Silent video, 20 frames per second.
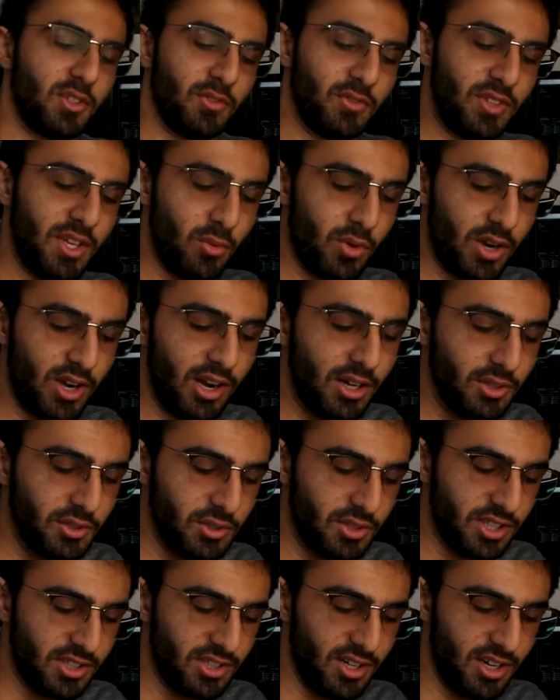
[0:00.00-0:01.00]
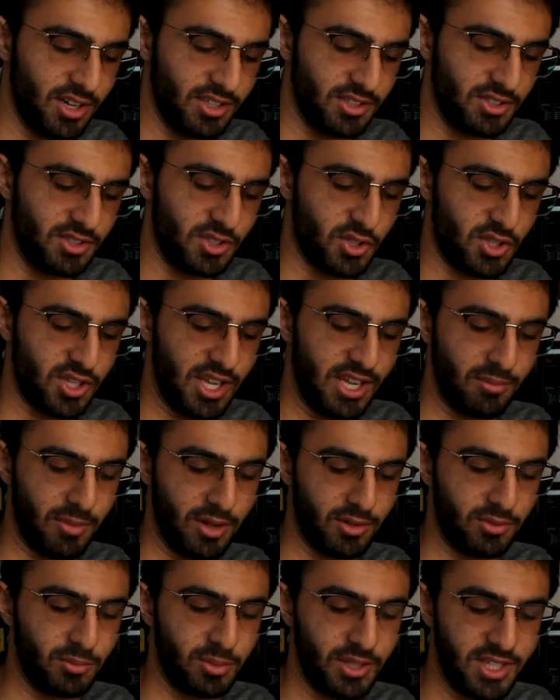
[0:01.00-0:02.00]
So if they wear out, you could just take them
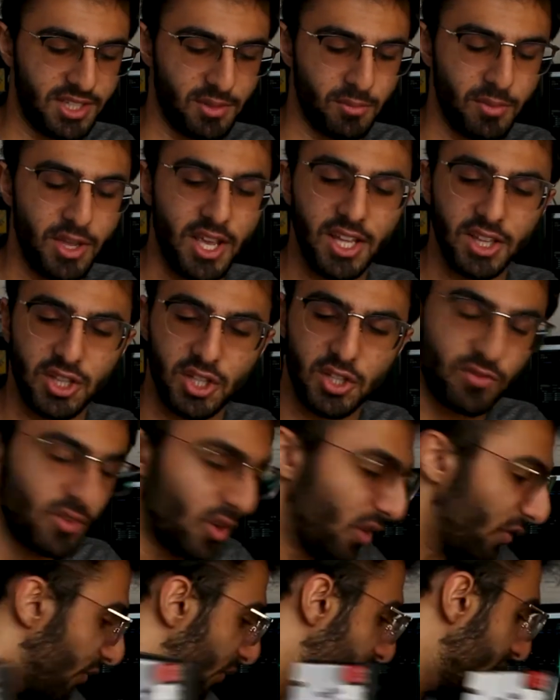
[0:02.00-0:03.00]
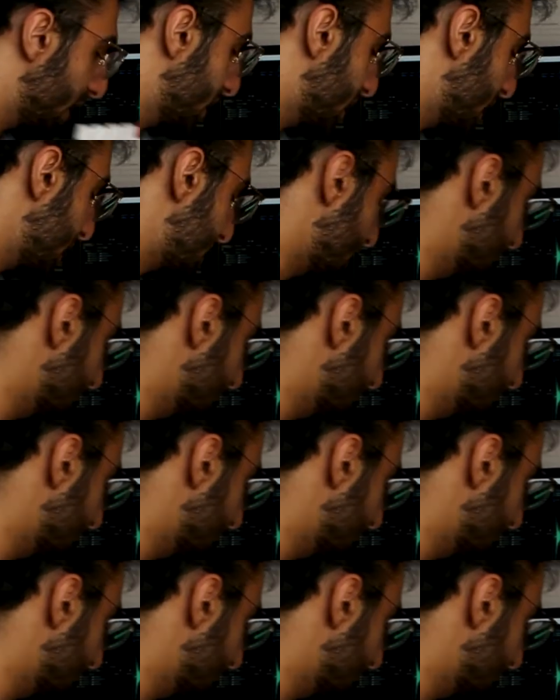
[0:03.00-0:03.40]
out and replace them. These are very nice.